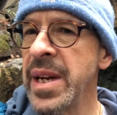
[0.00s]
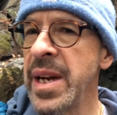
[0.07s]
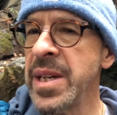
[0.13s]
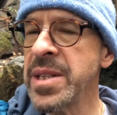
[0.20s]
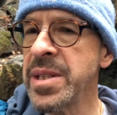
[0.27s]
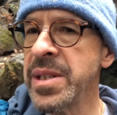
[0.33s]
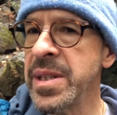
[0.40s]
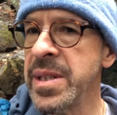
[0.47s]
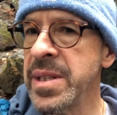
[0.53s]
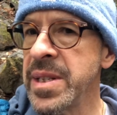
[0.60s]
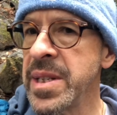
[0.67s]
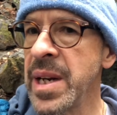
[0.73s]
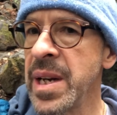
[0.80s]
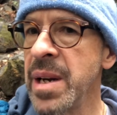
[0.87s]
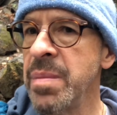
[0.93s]
actually
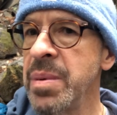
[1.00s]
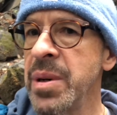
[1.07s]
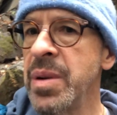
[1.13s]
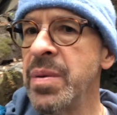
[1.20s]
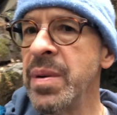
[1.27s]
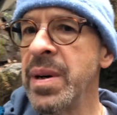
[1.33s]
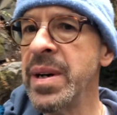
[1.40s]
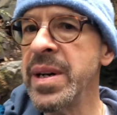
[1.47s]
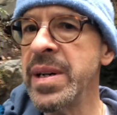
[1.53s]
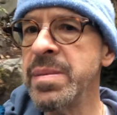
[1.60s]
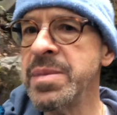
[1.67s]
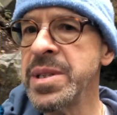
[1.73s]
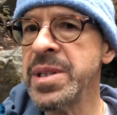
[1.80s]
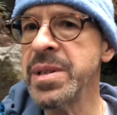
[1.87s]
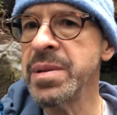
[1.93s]
set up
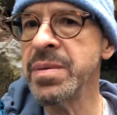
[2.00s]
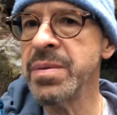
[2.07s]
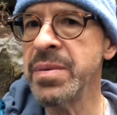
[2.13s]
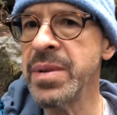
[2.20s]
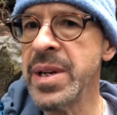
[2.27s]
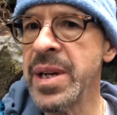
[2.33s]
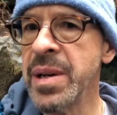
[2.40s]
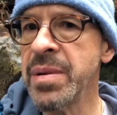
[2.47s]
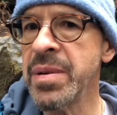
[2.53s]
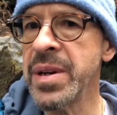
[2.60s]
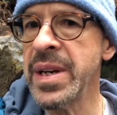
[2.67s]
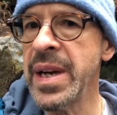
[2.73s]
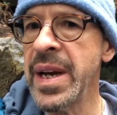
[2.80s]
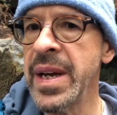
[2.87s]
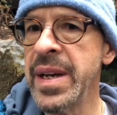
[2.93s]
aquariums to
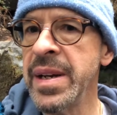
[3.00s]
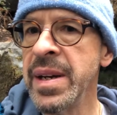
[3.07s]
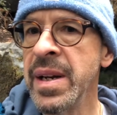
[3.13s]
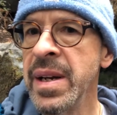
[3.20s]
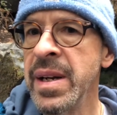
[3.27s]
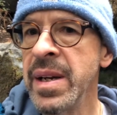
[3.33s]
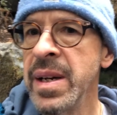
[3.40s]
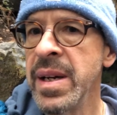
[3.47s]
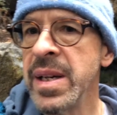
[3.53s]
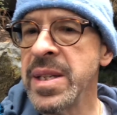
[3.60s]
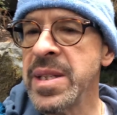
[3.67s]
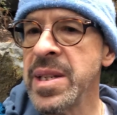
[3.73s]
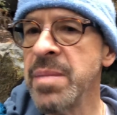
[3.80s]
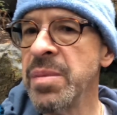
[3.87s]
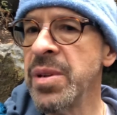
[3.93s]
recreate a
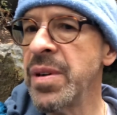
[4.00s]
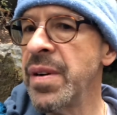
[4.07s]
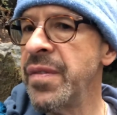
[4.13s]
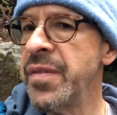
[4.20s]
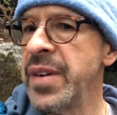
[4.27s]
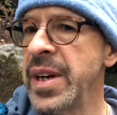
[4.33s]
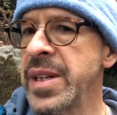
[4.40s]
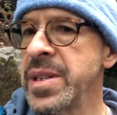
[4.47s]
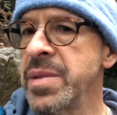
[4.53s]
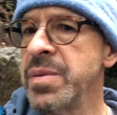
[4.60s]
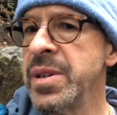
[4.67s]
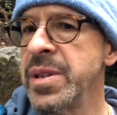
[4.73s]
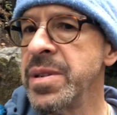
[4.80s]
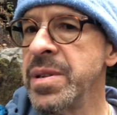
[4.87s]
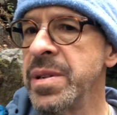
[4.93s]
similar effect to what
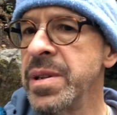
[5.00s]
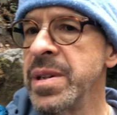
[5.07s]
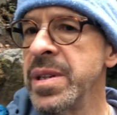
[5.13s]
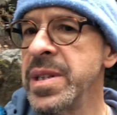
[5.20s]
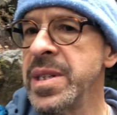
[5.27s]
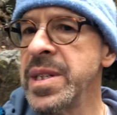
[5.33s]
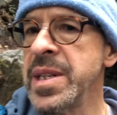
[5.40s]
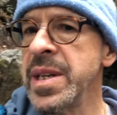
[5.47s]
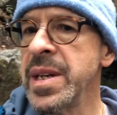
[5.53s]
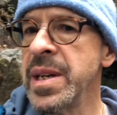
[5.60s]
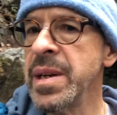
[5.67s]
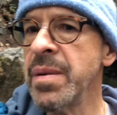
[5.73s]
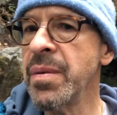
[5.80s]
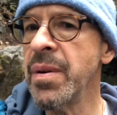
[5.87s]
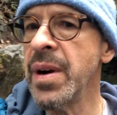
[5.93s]
you're
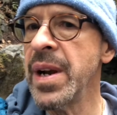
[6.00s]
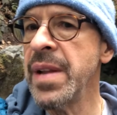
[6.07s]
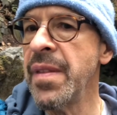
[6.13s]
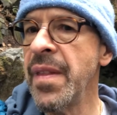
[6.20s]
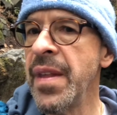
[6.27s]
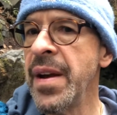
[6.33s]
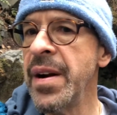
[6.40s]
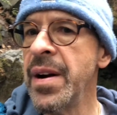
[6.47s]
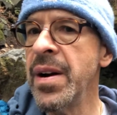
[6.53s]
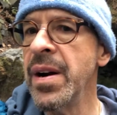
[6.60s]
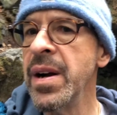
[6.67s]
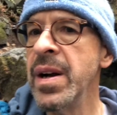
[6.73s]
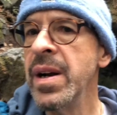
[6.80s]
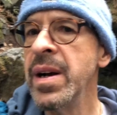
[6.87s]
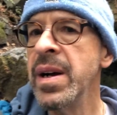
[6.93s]
seeing right there,
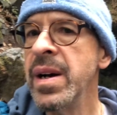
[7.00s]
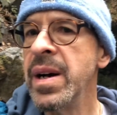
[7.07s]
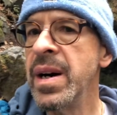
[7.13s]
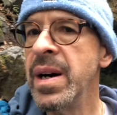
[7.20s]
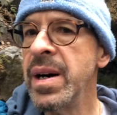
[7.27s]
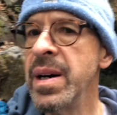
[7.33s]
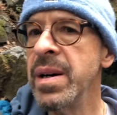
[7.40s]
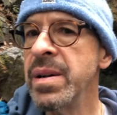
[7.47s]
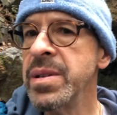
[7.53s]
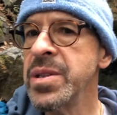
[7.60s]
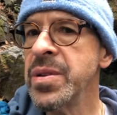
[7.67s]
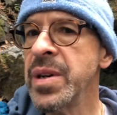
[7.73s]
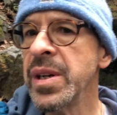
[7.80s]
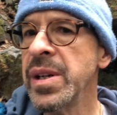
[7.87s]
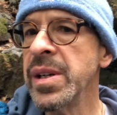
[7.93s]

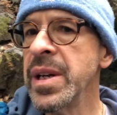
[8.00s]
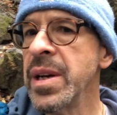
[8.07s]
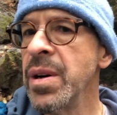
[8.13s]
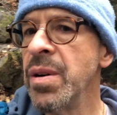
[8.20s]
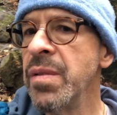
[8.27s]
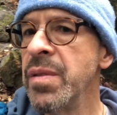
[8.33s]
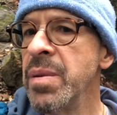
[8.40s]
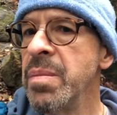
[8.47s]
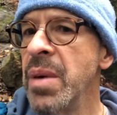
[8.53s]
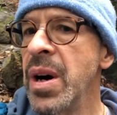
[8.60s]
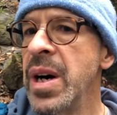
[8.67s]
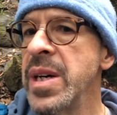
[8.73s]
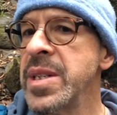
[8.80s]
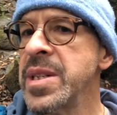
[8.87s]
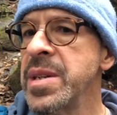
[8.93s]
trickling over
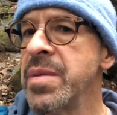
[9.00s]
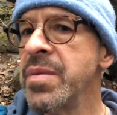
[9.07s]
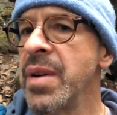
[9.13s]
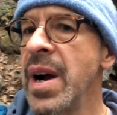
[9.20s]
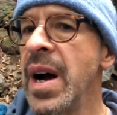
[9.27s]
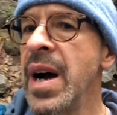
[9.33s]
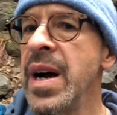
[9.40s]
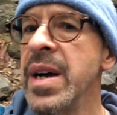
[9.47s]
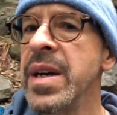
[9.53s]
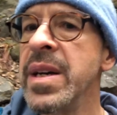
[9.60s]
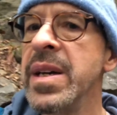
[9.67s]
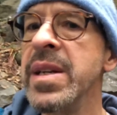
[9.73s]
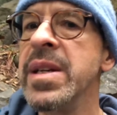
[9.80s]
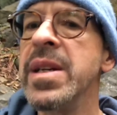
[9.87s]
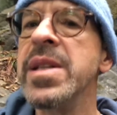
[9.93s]
moss and rock
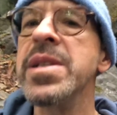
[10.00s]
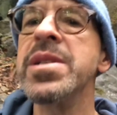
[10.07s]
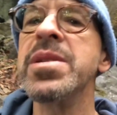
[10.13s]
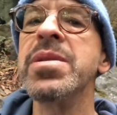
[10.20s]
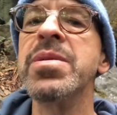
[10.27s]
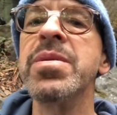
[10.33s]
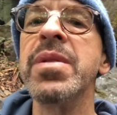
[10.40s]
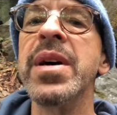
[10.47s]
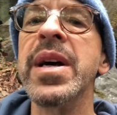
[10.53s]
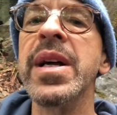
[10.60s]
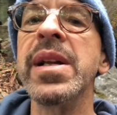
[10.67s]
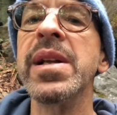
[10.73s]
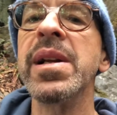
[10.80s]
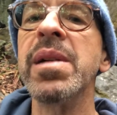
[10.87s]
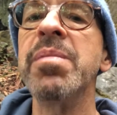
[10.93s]
and into a
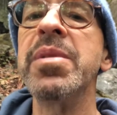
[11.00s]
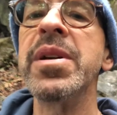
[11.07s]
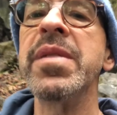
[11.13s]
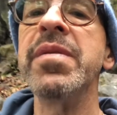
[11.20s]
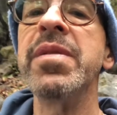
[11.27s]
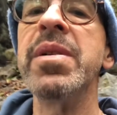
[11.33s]
little bit of a